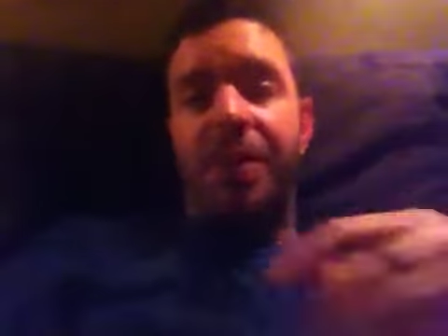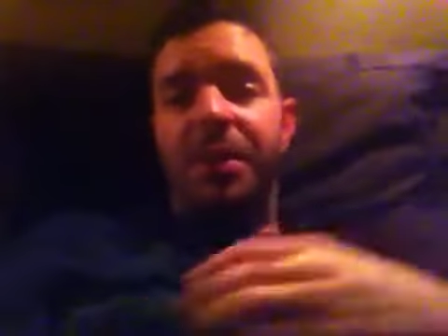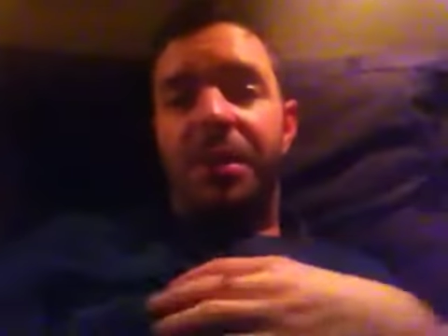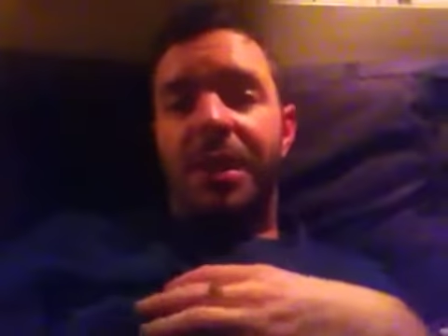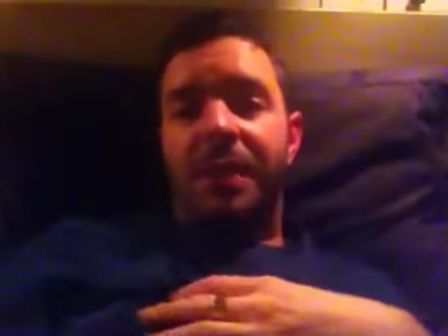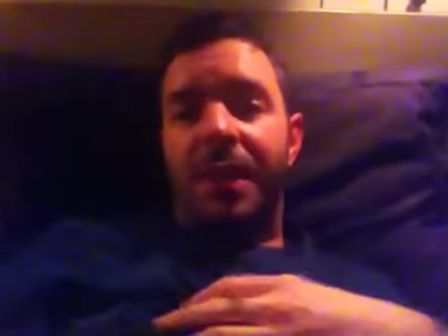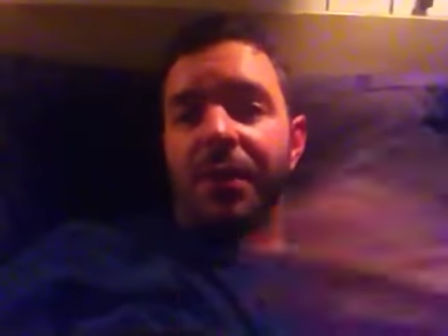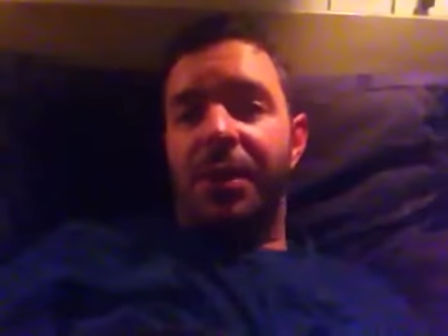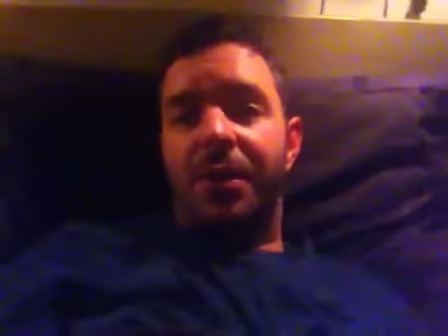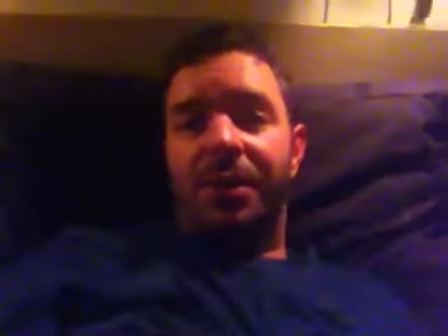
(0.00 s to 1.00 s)
You can see I've
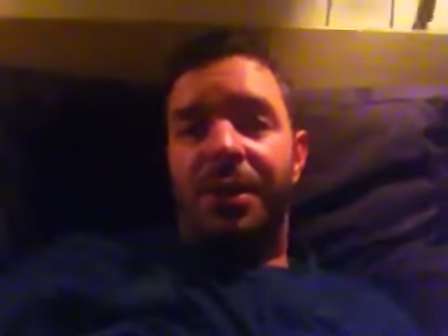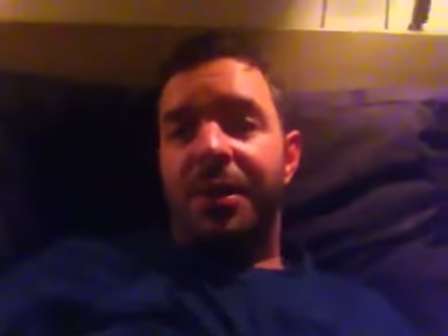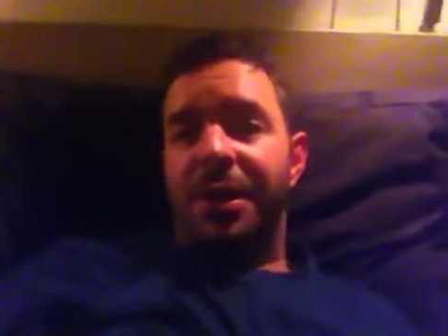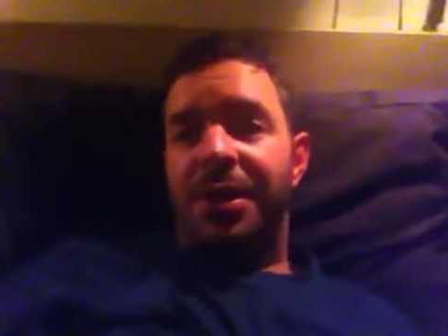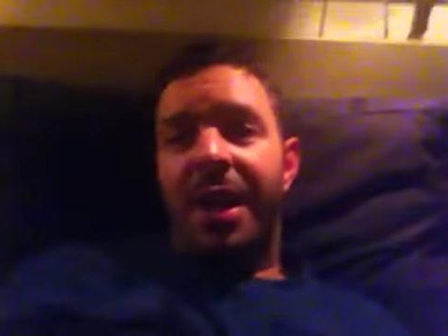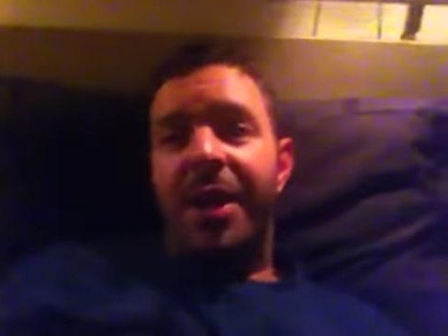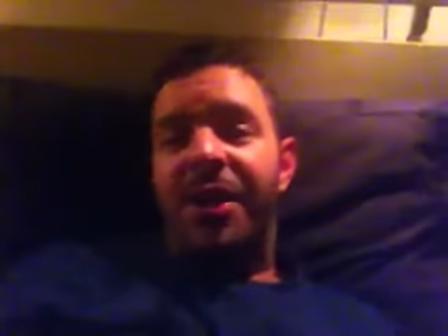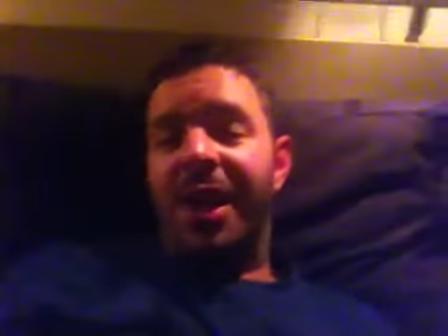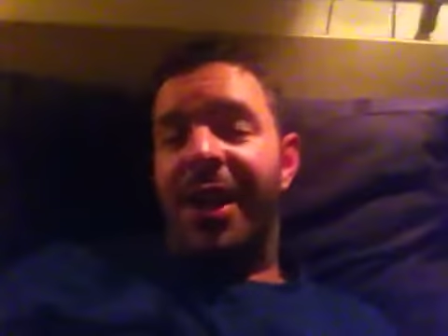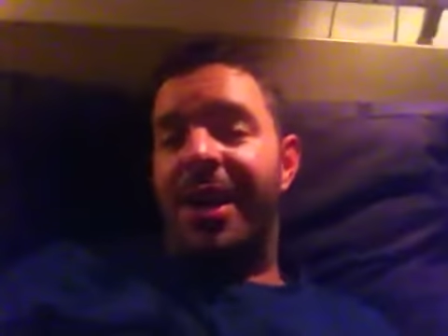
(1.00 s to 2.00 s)
got a
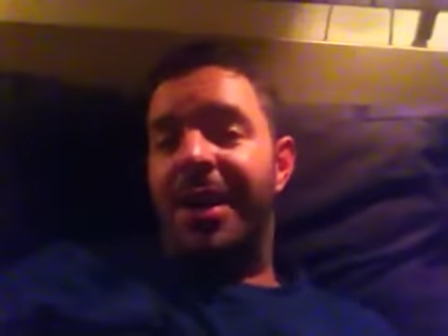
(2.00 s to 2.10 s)
t-shirt on.